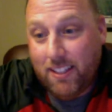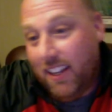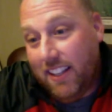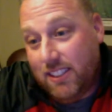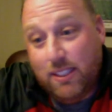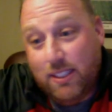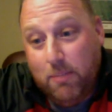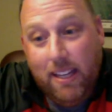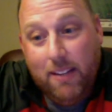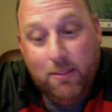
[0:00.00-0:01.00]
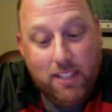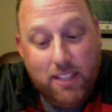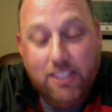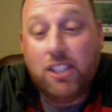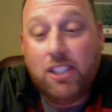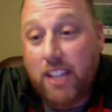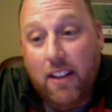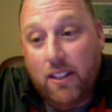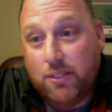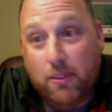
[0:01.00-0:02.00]
to me, it was like a
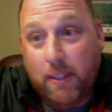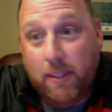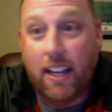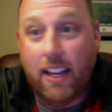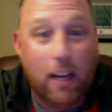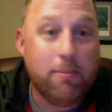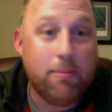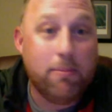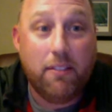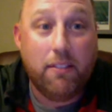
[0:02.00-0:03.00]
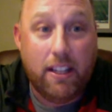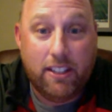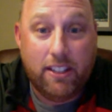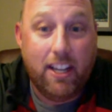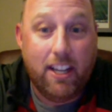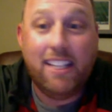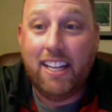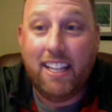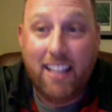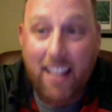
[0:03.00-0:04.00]
challenge for me. Like, I put myself out there. I did
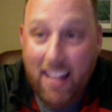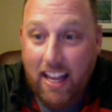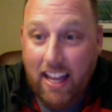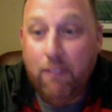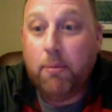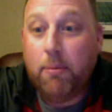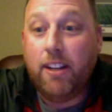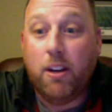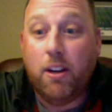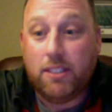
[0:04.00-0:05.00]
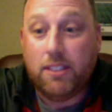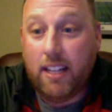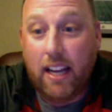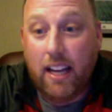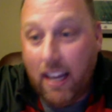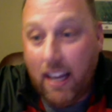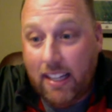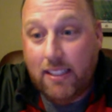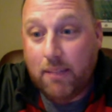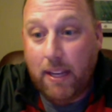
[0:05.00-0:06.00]
it. Everybody knows that I
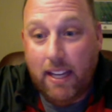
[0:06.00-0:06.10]
need to make it